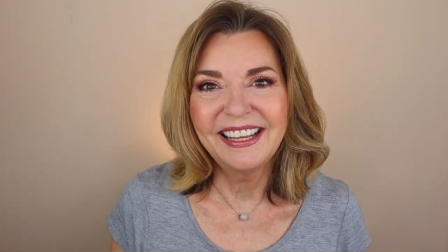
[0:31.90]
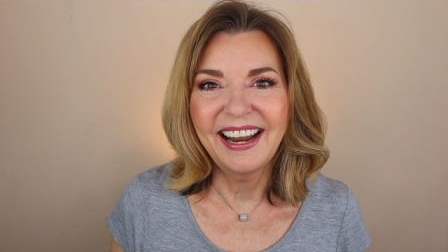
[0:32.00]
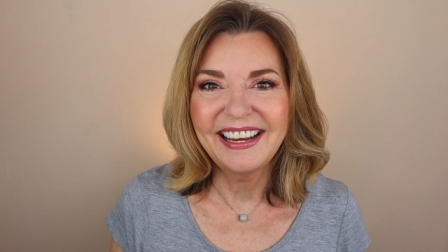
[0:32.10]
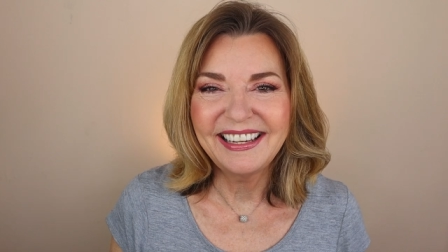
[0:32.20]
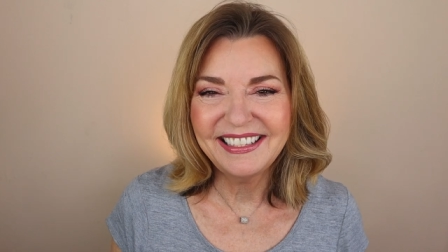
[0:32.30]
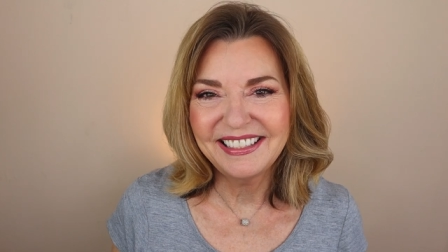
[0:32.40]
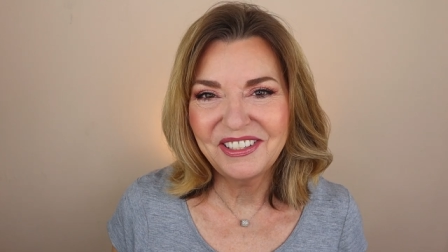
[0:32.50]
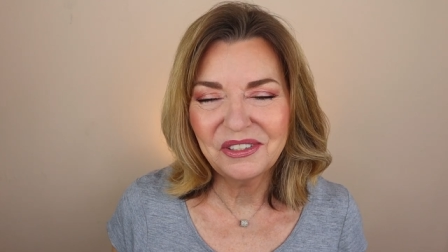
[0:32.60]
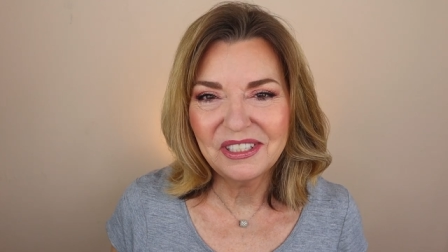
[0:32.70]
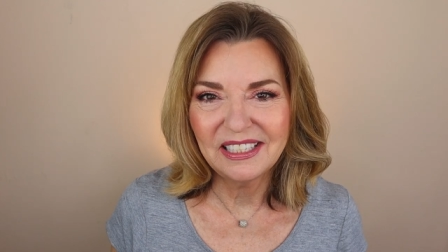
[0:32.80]
than I need to
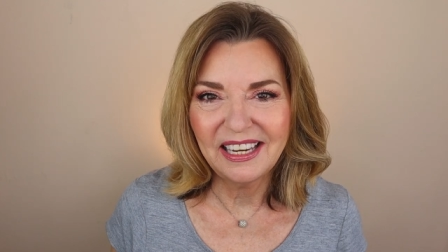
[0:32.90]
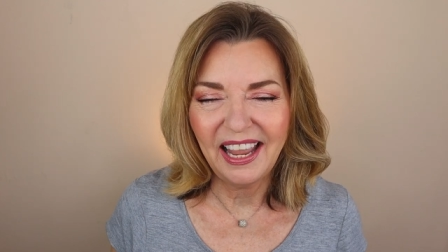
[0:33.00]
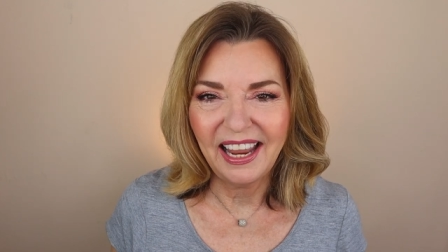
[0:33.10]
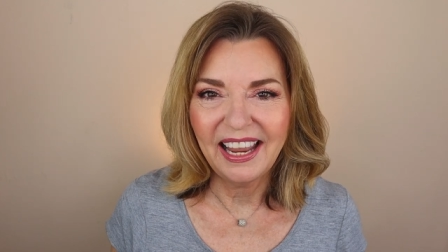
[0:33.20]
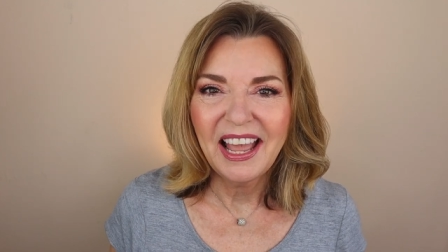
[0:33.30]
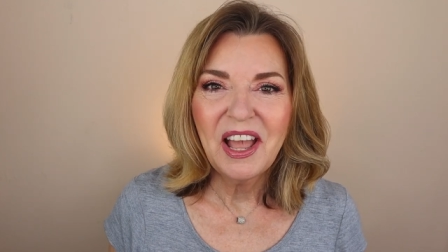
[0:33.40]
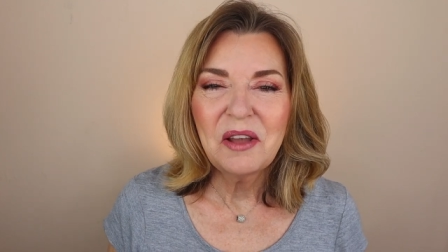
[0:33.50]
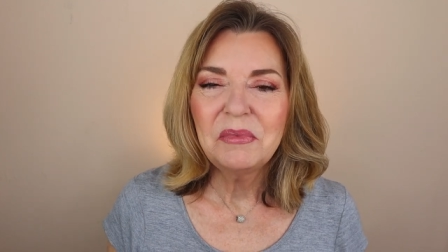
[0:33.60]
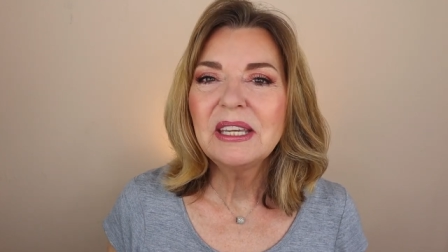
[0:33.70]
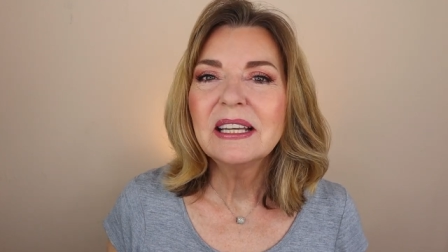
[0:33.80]
do it today
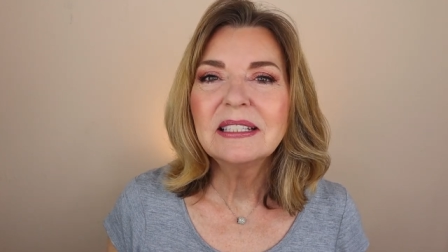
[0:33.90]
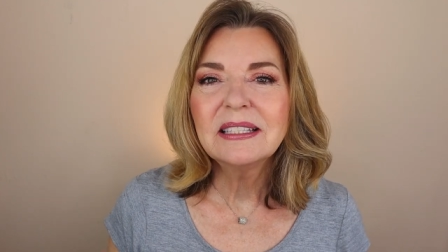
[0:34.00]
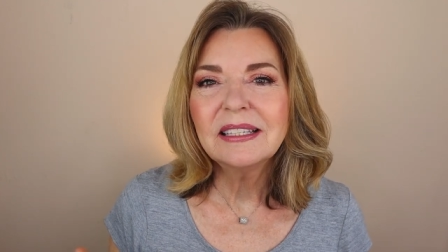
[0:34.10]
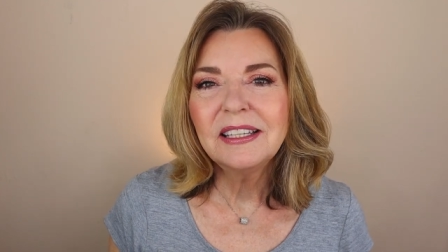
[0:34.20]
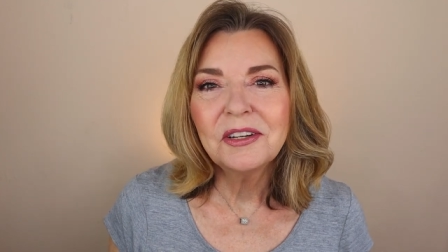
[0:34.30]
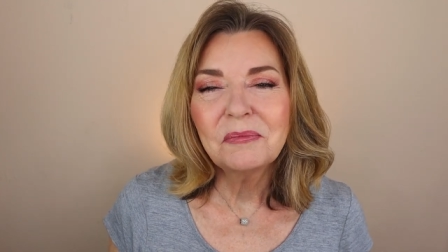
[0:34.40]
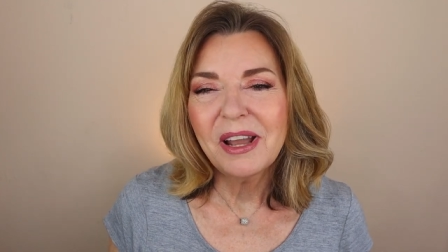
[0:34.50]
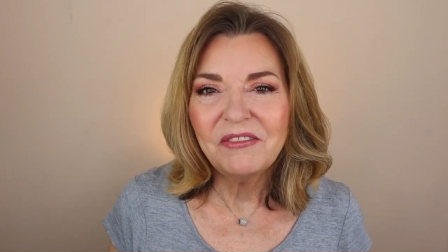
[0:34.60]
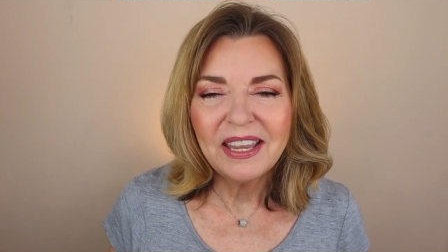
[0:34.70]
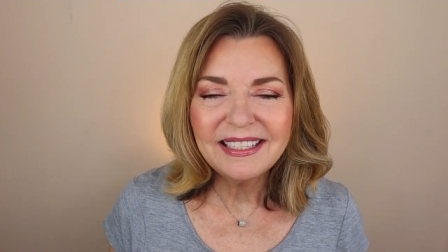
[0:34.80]
because, you know,
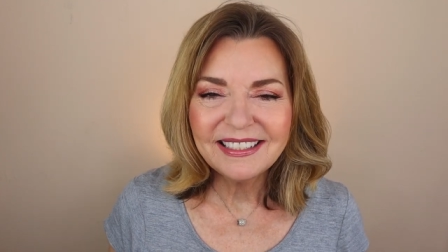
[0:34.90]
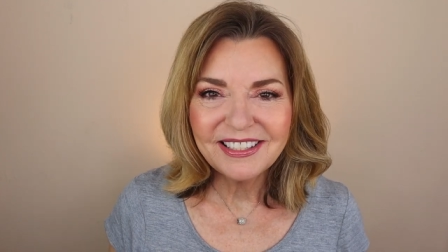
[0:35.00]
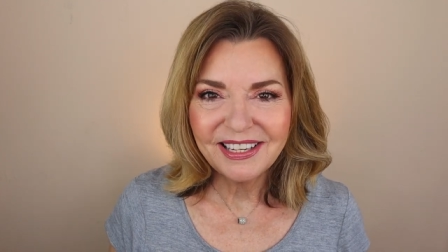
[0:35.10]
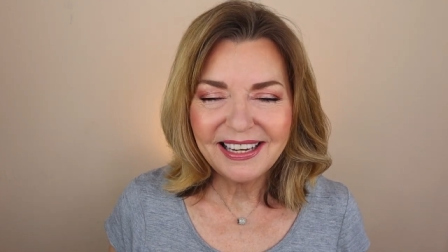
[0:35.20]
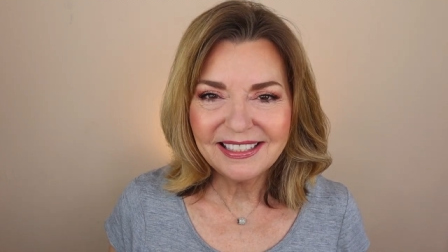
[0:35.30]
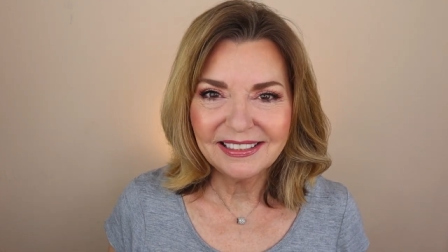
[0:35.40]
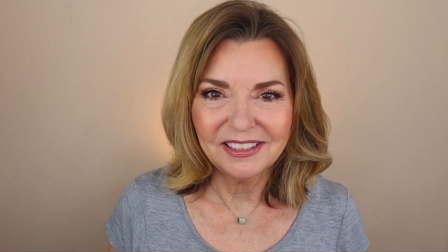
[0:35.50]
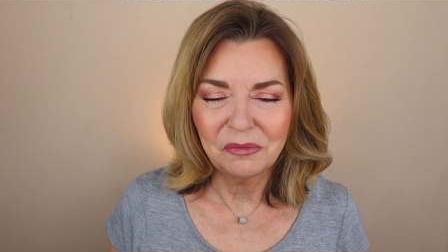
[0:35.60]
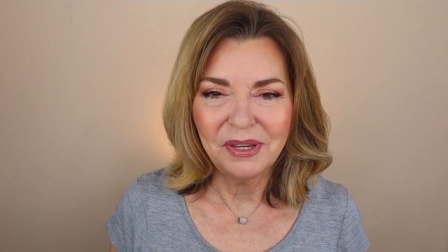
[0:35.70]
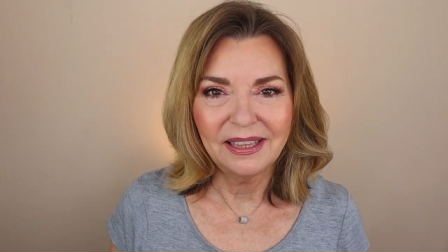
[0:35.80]
my face has changed a
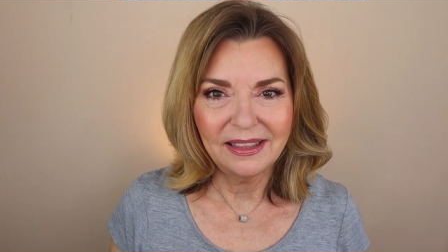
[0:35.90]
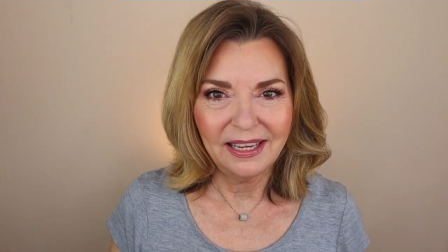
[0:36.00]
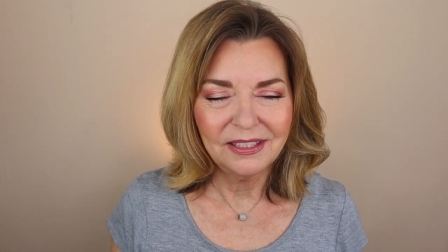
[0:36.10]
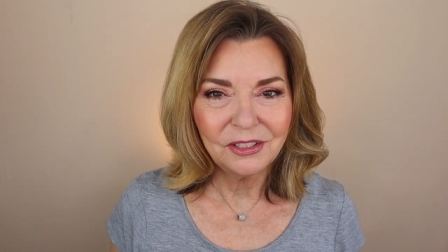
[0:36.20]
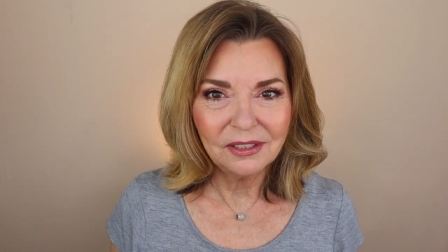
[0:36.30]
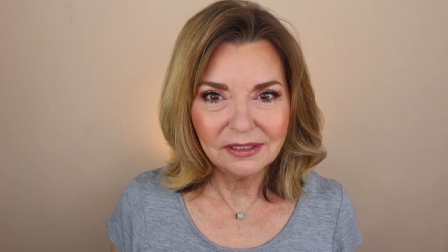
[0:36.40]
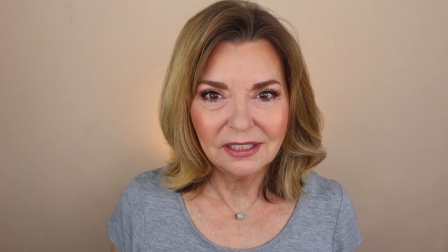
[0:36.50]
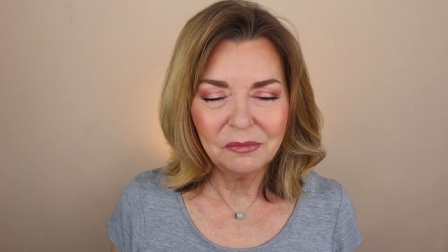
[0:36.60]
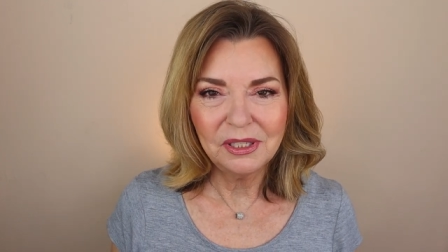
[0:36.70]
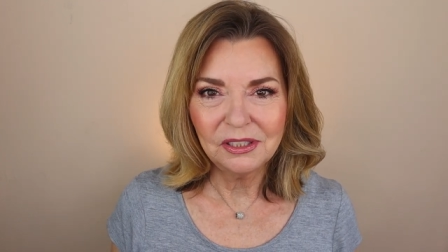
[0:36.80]
little bit. Things are a
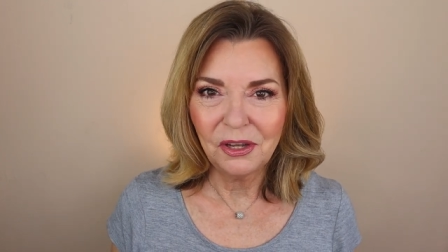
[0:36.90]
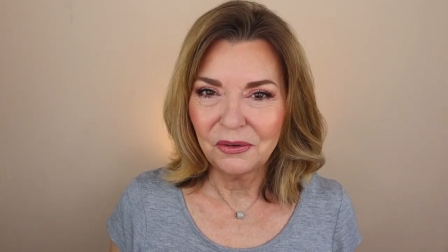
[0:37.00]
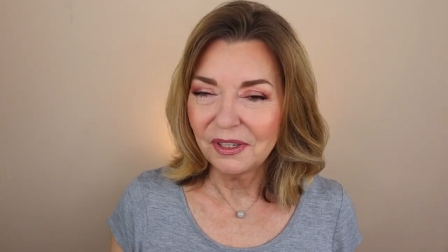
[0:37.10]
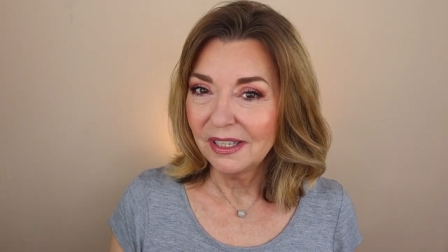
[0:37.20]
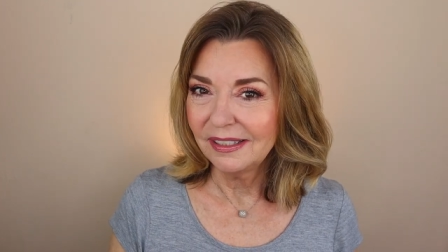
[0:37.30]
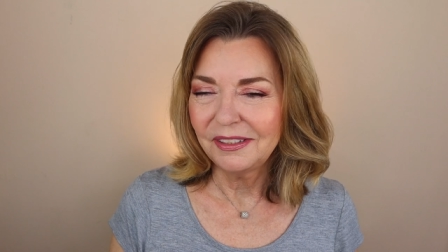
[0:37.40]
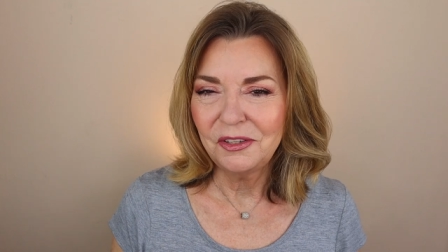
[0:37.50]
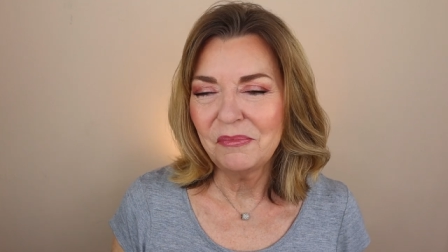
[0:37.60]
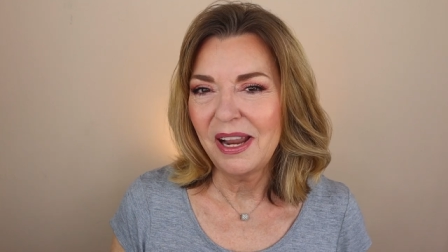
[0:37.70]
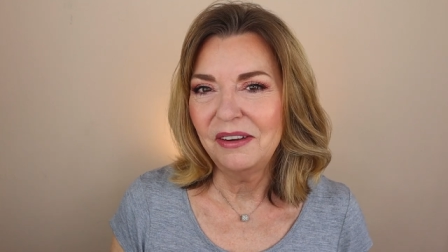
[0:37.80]
little bit lower and
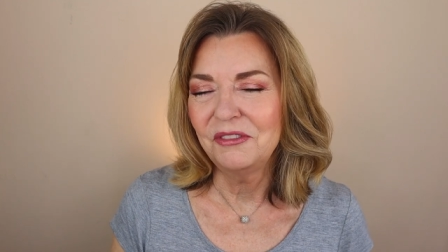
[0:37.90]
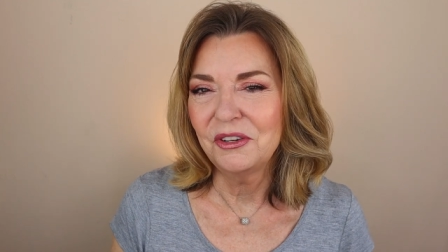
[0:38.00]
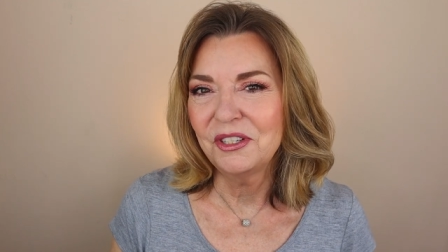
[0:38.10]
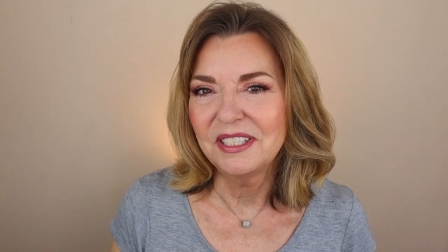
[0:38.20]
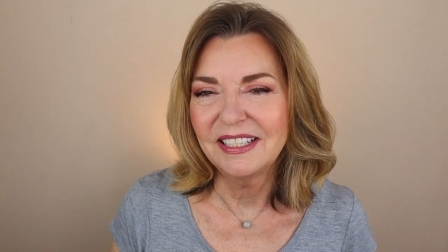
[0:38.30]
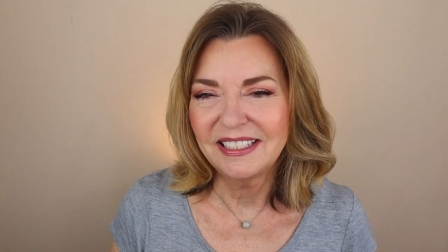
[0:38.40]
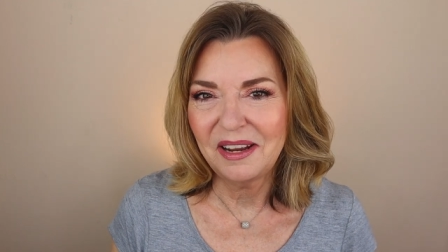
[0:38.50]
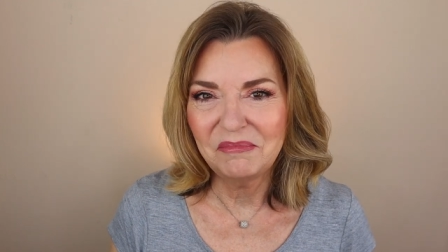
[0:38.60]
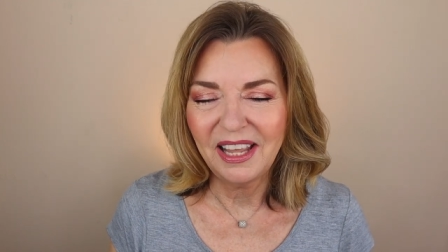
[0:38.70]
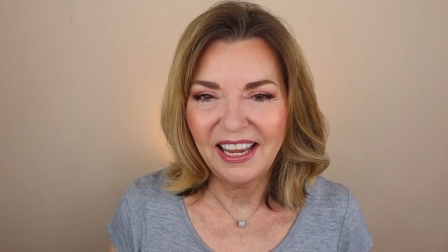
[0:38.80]
you might have noticed the
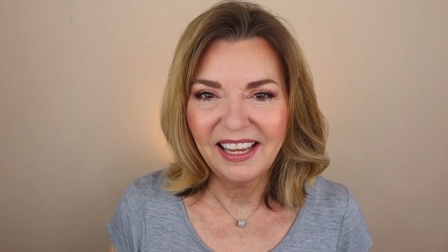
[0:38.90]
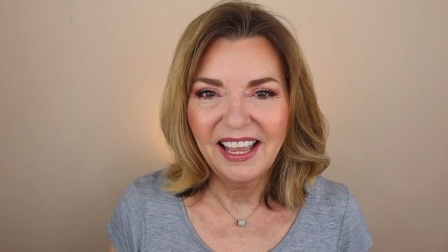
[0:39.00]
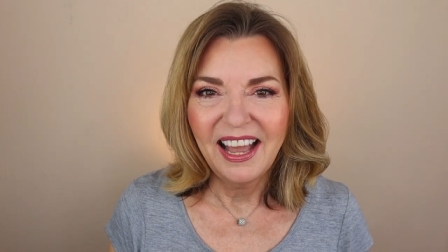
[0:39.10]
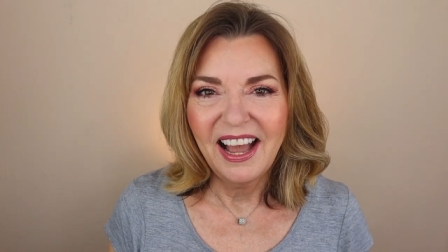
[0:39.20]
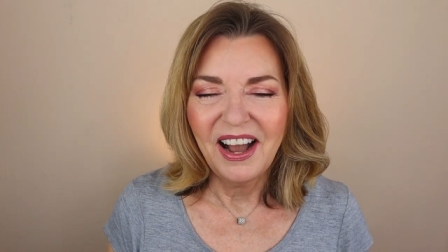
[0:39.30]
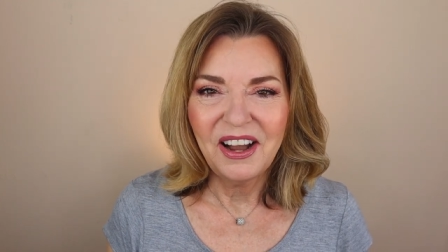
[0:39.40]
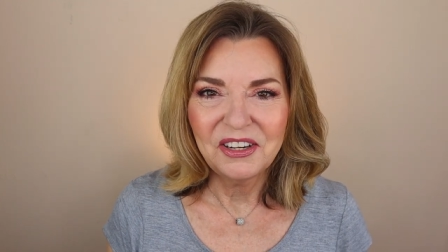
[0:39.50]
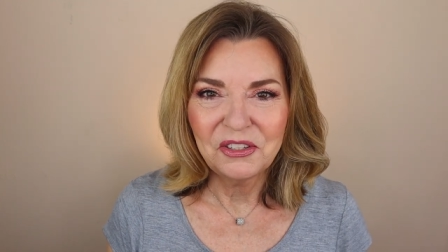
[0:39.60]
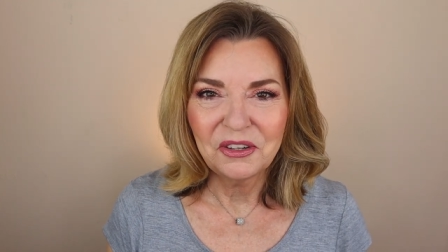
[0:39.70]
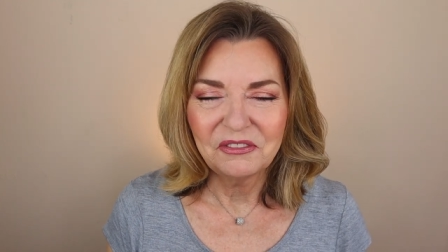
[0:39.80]
same thing
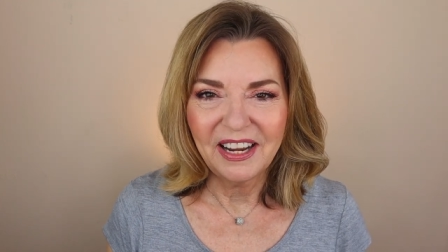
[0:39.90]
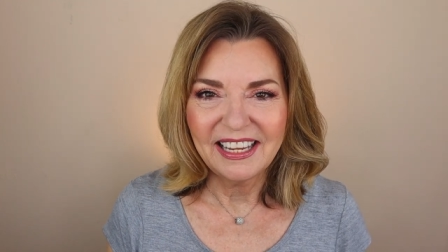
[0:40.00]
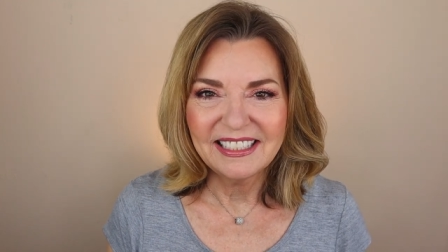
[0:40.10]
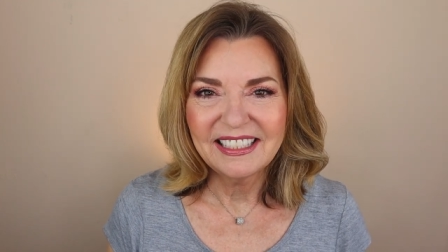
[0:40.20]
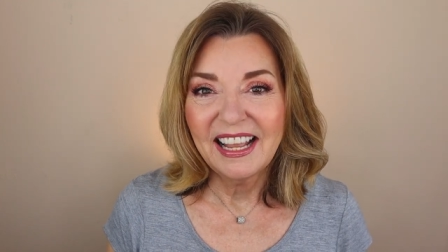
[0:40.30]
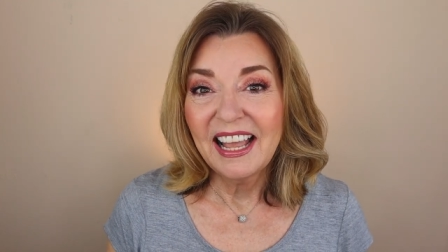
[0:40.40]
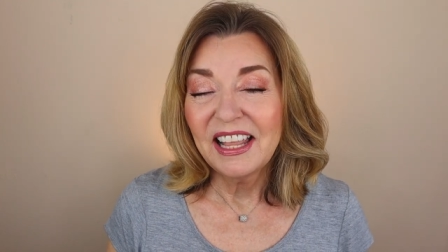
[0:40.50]
on your face.